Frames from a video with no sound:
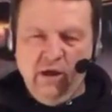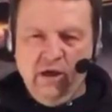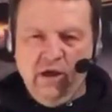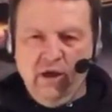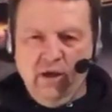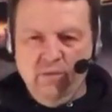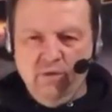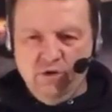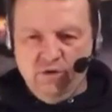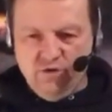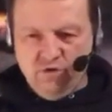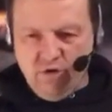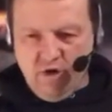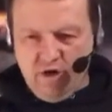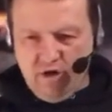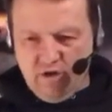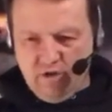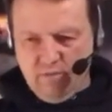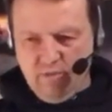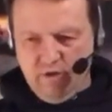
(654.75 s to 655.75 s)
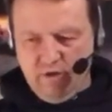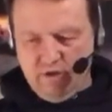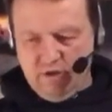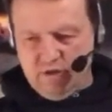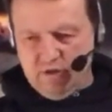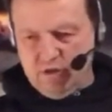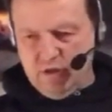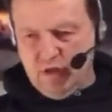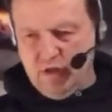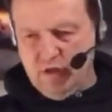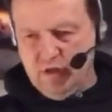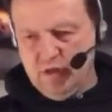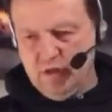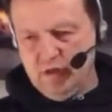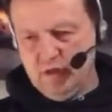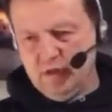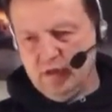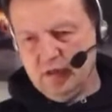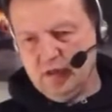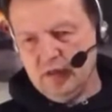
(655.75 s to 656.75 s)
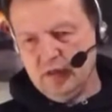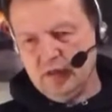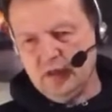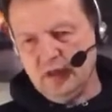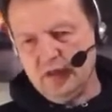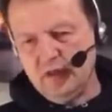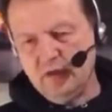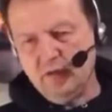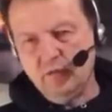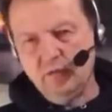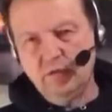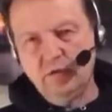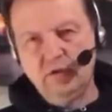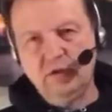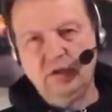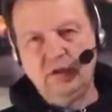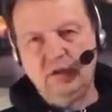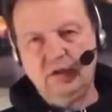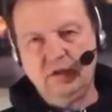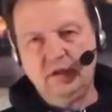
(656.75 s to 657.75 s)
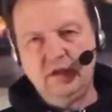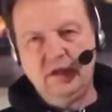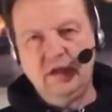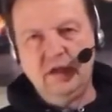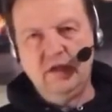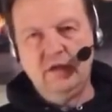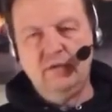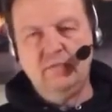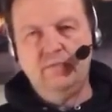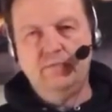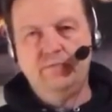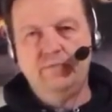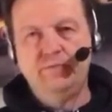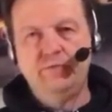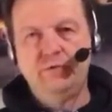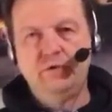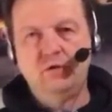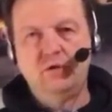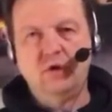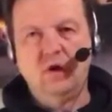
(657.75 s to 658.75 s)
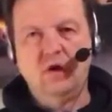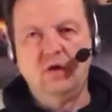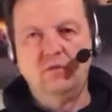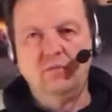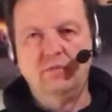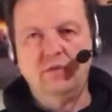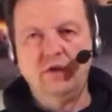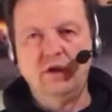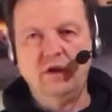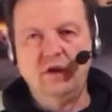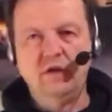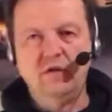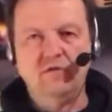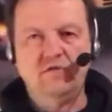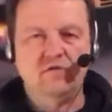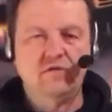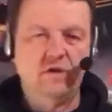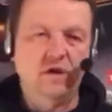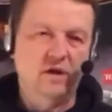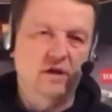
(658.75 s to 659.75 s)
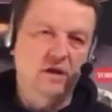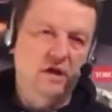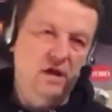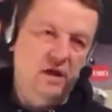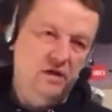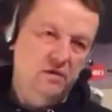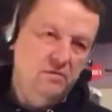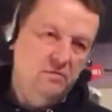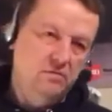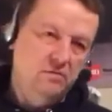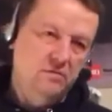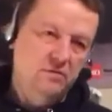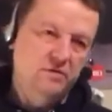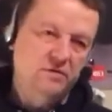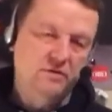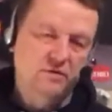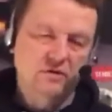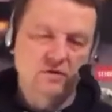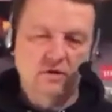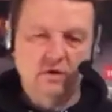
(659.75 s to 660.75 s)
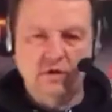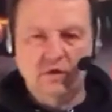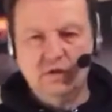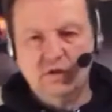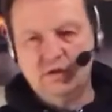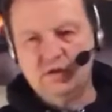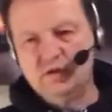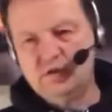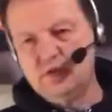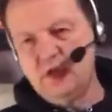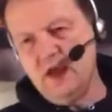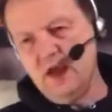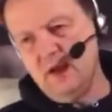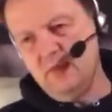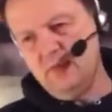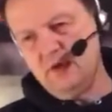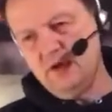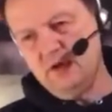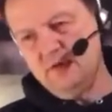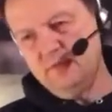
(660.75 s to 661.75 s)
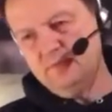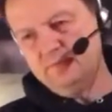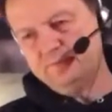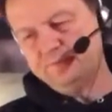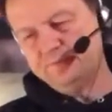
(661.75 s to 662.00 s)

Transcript: I've been trying to mix like a really lean ground beef and then salmon.